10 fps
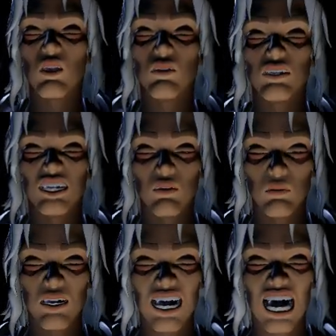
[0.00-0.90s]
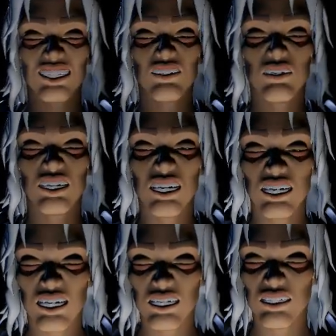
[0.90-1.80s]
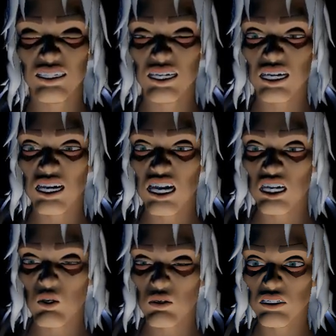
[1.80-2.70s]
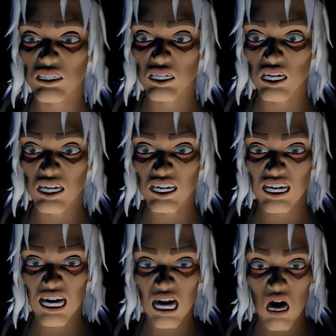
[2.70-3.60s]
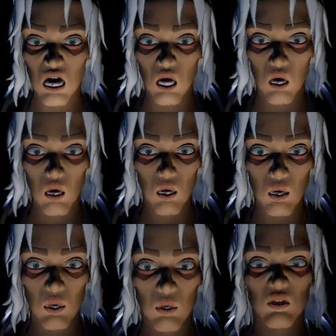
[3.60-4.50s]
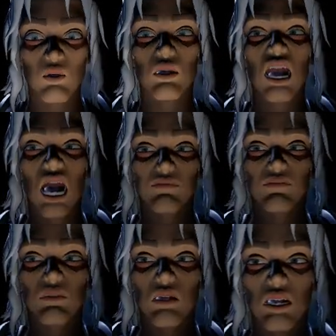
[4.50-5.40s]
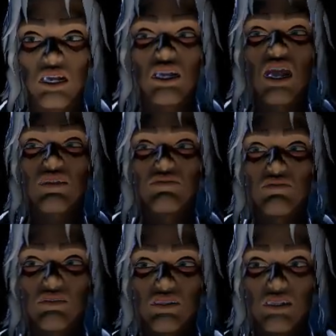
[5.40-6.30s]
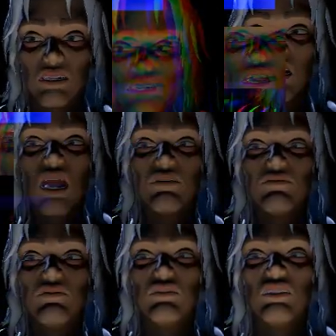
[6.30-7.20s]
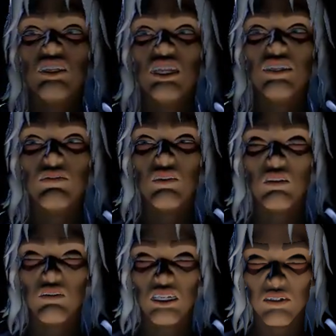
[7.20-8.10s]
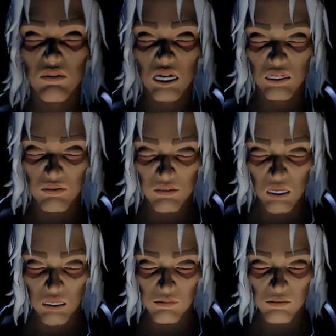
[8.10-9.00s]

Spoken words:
only it were lighter in here. You could see all the way up, up to the level you just fell from.